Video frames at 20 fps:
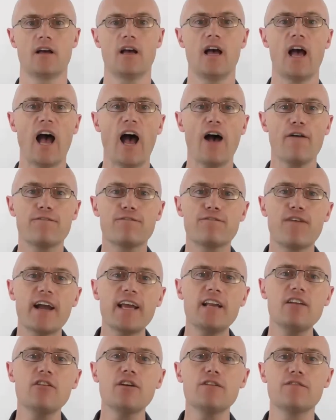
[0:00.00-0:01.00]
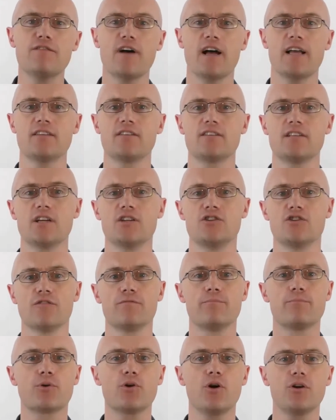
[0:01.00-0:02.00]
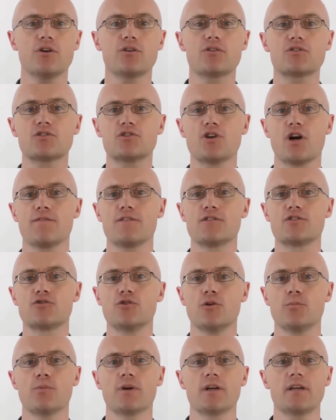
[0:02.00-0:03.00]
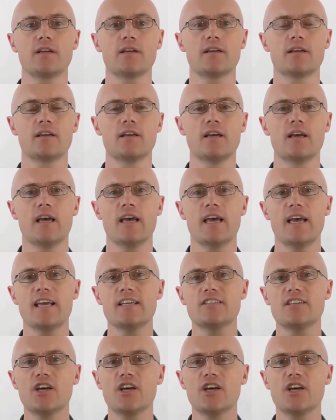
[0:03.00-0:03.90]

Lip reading: A final advantage of product service grouping is that